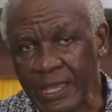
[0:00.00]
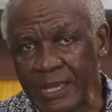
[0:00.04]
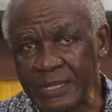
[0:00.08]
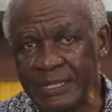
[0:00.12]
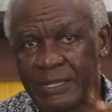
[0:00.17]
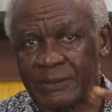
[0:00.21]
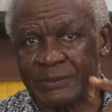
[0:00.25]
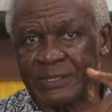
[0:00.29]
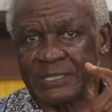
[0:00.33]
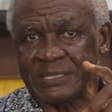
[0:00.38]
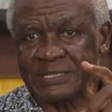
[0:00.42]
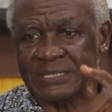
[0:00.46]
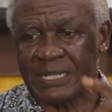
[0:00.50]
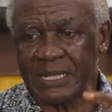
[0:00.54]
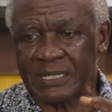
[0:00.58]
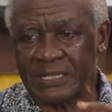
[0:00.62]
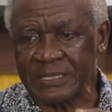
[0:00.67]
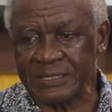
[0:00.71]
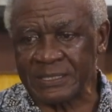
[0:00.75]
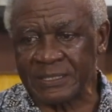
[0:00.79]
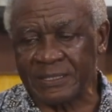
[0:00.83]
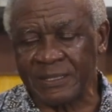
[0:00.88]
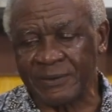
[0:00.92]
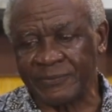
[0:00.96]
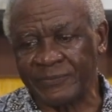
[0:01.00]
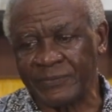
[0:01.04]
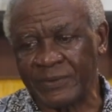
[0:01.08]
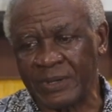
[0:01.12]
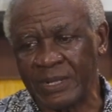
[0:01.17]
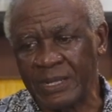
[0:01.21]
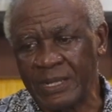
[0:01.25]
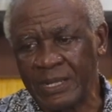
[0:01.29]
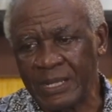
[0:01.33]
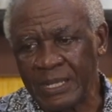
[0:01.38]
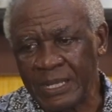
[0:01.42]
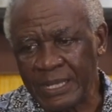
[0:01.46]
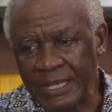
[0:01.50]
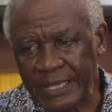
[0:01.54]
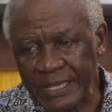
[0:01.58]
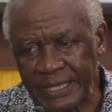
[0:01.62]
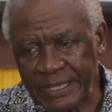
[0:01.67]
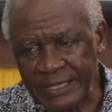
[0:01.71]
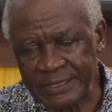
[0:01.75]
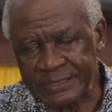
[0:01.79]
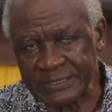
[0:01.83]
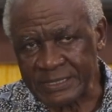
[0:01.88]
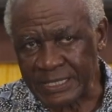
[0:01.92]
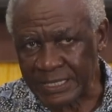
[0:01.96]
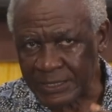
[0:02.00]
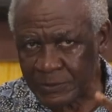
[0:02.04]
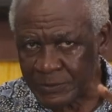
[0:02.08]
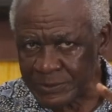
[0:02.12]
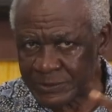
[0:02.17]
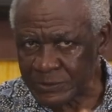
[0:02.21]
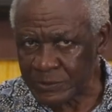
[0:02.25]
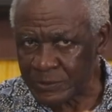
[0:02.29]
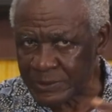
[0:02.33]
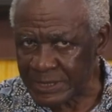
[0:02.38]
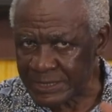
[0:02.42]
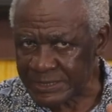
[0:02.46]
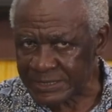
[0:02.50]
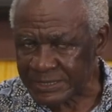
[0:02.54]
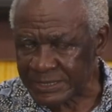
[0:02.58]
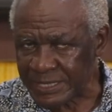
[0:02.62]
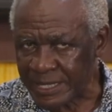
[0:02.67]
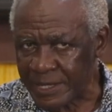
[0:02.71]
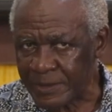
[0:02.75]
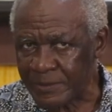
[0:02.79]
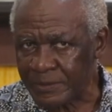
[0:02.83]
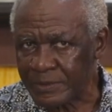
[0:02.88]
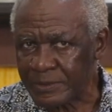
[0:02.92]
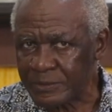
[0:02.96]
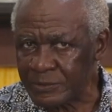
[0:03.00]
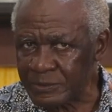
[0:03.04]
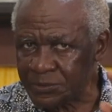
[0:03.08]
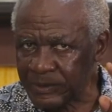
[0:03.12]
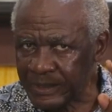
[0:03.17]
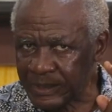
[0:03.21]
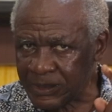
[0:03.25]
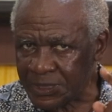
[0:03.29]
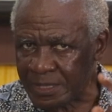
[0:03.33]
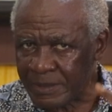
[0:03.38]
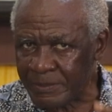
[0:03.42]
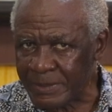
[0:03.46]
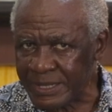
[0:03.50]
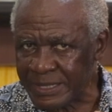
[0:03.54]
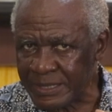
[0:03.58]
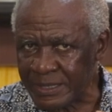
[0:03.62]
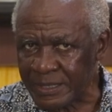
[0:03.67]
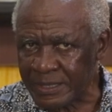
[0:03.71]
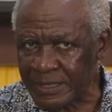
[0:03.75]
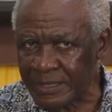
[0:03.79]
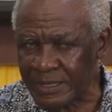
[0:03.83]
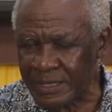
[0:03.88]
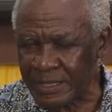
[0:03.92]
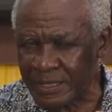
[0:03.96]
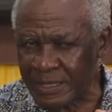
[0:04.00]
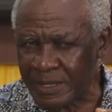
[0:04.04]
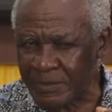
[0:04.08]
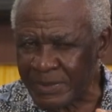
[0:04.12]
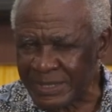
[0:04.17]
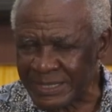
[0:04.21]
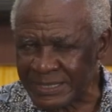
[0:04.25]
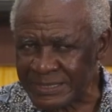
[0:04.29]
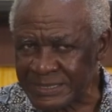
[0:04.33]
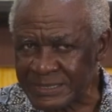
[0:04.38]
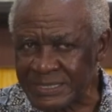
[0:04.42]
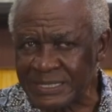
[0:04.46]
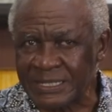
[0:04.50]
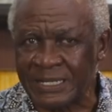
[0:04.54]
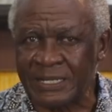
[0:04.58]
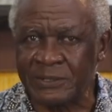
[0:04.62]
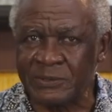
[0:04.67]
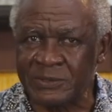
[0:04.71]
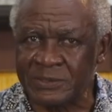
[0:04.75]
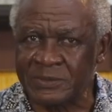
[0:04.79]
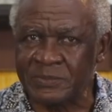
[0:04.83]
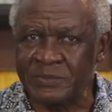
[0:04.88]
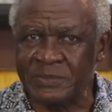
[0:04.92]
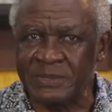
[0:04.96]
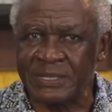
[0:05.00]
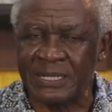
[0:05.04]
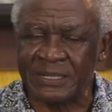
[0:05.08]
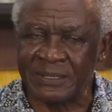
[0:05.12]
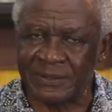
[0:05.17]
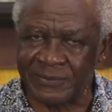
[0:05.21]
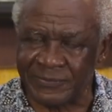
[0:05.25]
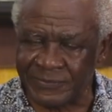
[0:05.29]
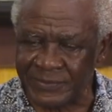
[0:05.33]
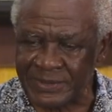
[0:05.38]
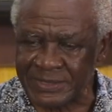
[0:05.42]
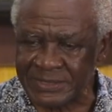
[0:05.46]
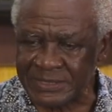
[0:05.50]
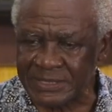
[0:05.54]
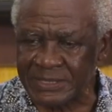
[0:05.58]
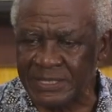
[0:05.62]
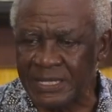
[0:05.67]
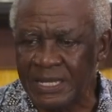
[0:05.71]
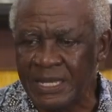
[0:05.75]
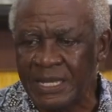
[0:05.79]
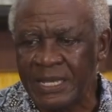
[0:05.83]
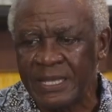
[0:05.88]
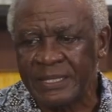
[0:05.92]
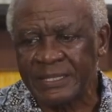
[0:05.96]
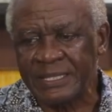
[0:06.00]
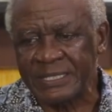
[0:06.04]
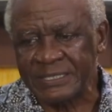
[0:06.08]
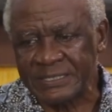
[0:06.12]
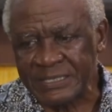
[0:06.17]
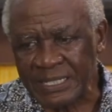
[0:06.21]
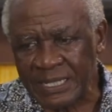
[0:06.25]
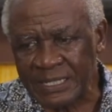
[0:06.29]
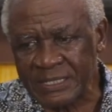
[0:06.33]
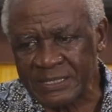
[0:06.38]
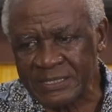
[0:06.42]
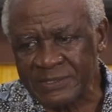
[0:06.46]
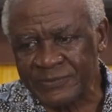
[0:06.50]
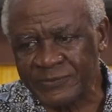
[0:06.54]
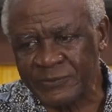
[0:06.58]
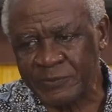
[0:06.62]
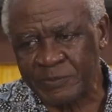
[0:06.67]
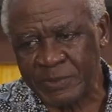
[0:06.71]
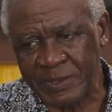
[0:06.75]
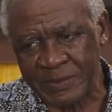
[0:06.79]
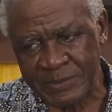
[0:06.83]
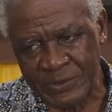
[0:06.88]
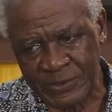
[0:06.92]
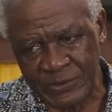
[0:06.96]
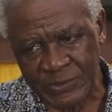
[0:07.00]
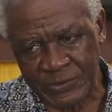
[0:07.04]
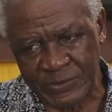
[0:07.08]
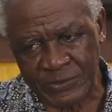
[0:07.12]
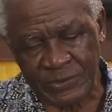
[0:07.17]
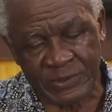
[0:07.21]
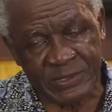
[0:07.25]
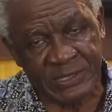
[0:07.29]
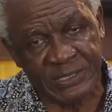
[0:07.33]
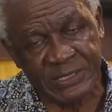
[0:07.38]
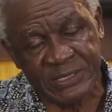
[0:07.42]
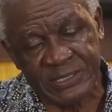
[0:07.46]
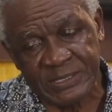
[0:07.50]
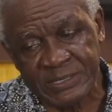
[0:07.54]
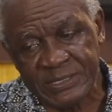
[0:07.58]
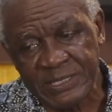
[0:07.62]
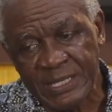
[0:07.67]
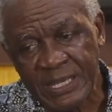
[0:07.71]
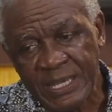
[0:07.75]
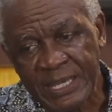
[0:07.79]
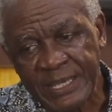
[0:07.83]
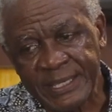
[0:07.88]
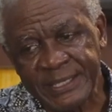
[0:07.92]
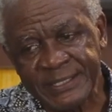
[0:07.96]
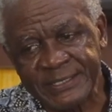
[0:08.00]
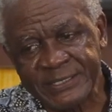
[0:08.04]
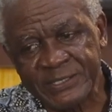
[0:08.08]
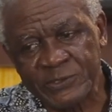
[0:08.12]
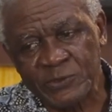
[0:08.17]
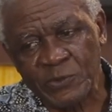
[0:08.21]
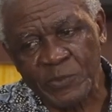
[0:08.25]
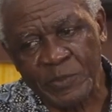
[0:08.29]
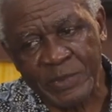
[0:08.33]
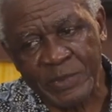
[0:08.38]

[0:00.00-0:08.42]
Now, the challenge, therefore, is like we saw last time, urbanization cannot be reversed. The challenge for public authorities is to